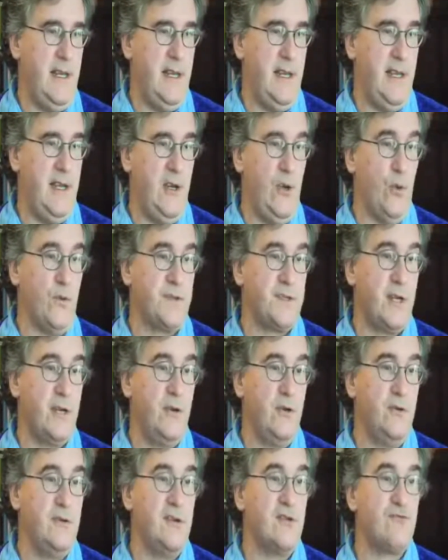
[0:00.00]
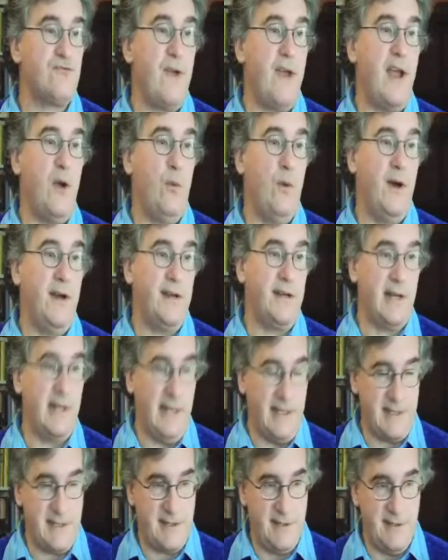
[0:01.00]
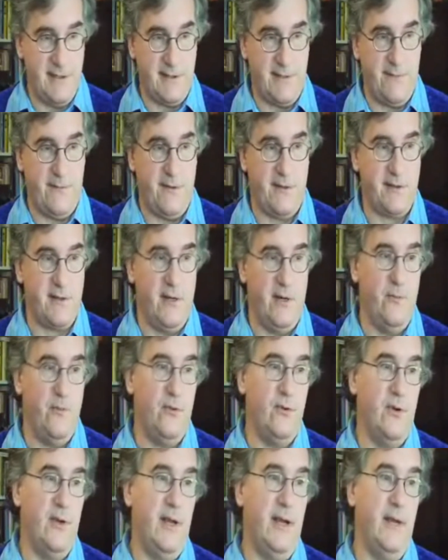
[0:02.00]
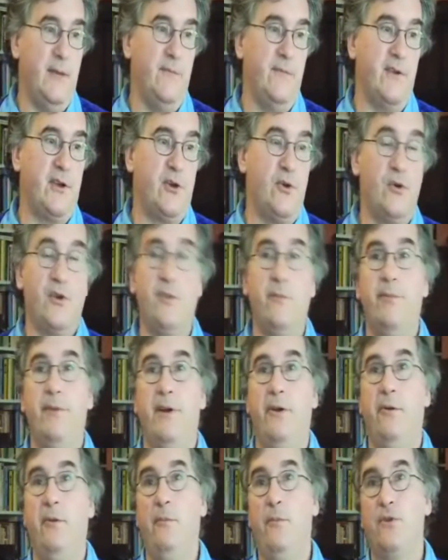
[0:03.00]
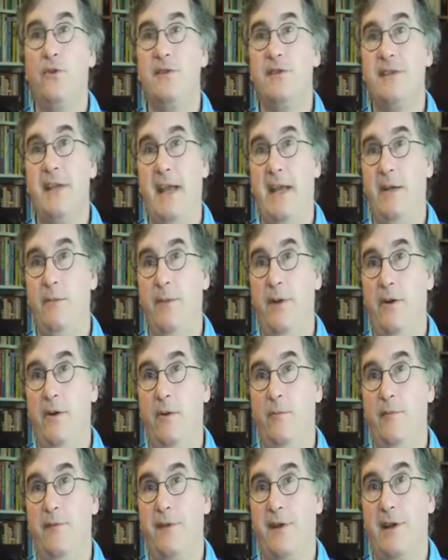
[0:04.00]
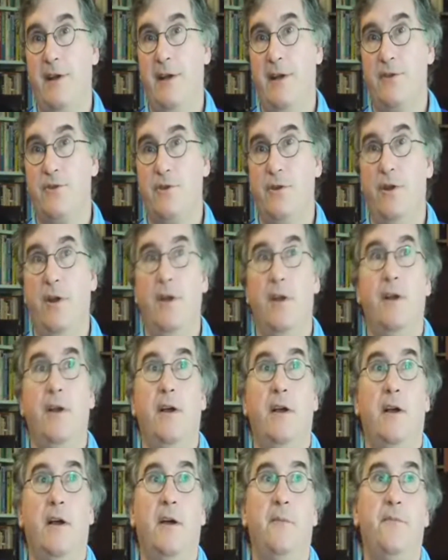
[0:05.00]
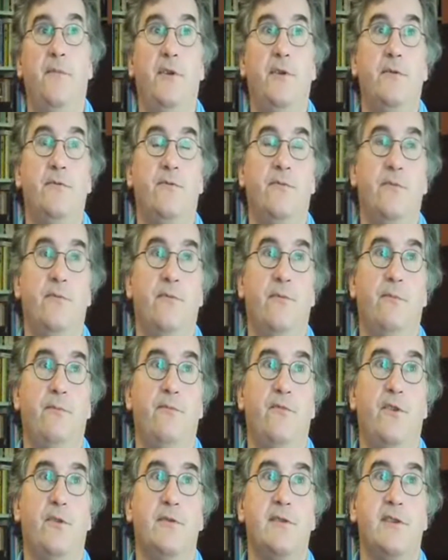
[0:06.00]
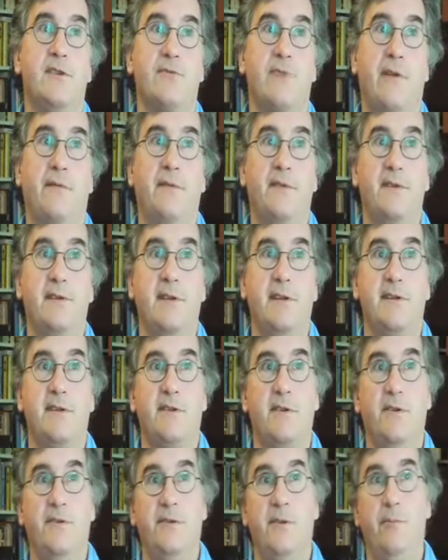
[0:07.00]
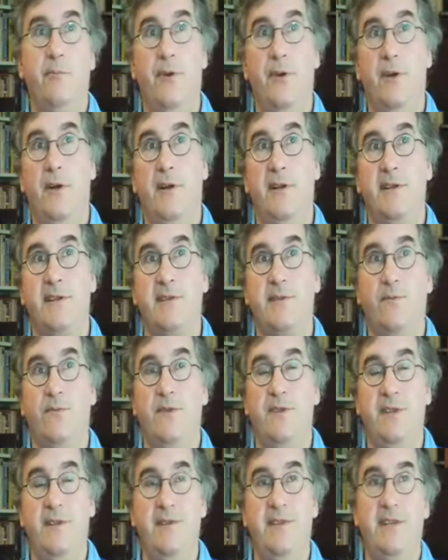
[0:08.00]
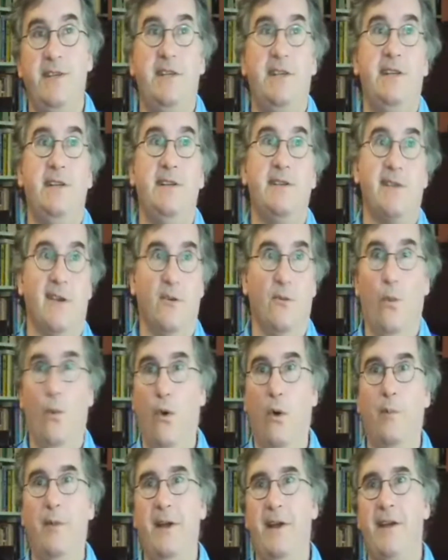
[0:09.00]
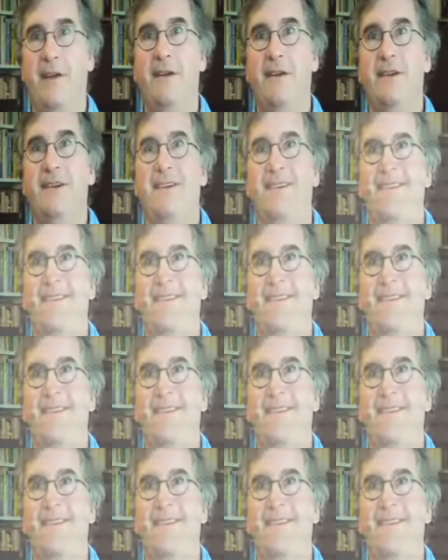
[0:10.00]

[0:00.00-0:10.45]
it also uses rare word clusters. For example, um, the Cookham poem, which is the end poem of the collection, um, uses references to, to birds, ditties and warbling